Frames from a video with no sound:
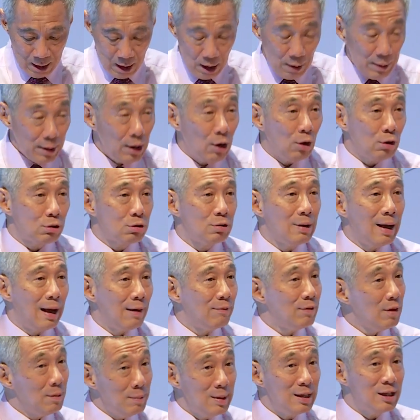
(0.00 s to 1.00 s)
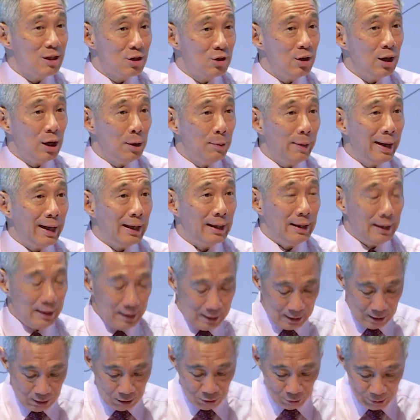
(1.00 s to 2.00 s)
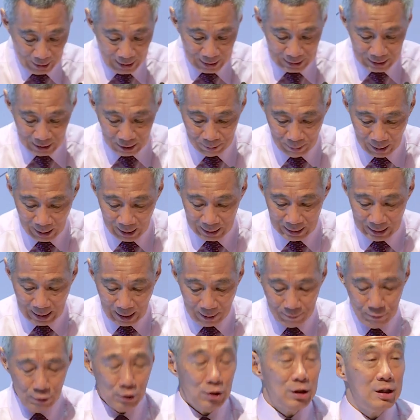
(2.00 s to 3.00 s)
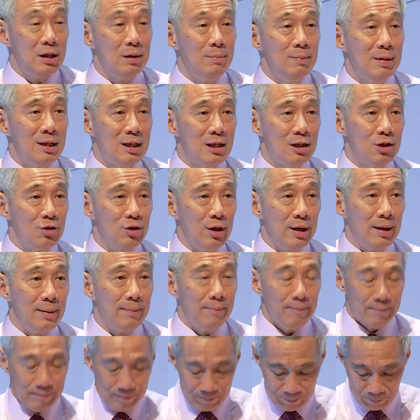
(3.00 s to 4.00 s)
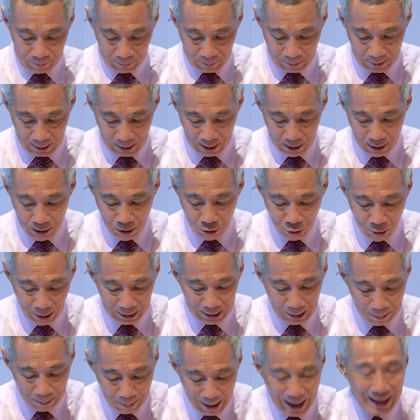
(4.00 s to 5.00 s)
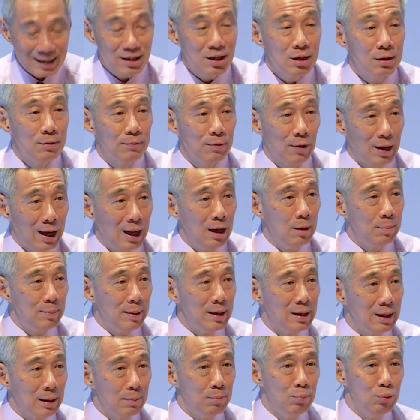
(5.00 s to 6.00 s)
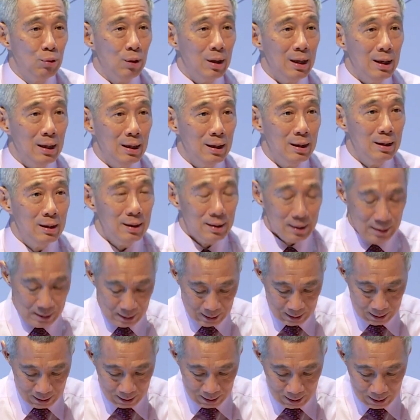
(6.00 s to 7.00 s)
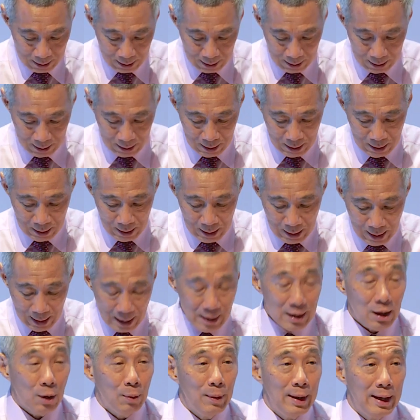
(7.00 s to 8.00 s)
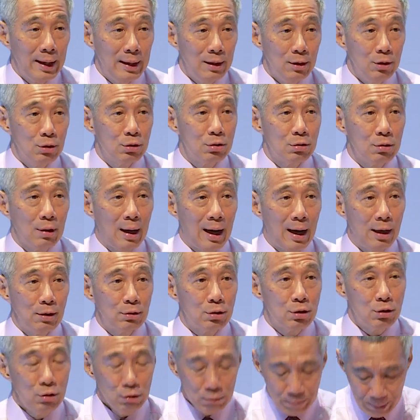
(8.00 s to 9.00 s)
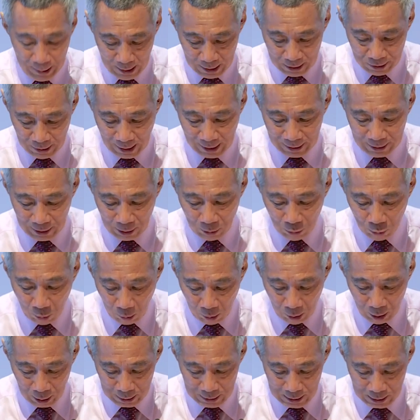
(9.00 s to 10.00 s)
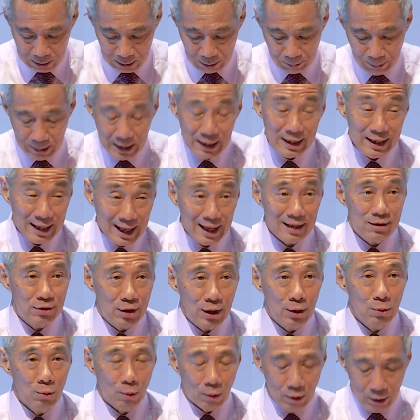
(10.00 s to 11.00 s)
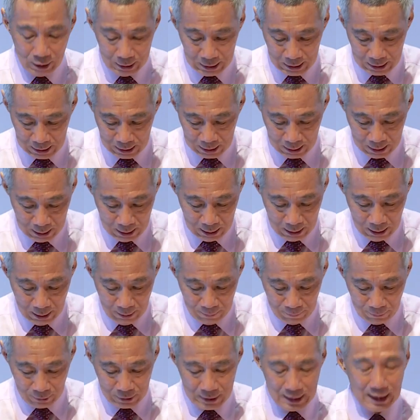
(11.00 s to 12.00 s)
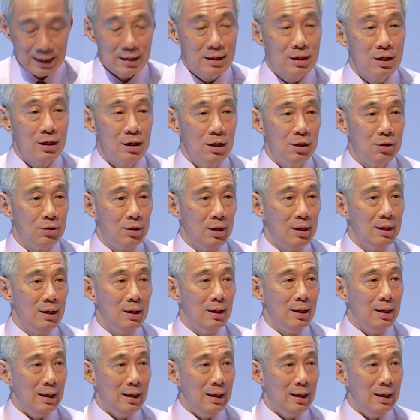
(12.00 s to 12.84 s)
We also have the Mistri Wing, donated by Navroji Mistri, who had a passion for helping the poor. And the wing used to house two pediatric wards, pediatric wards for sick children.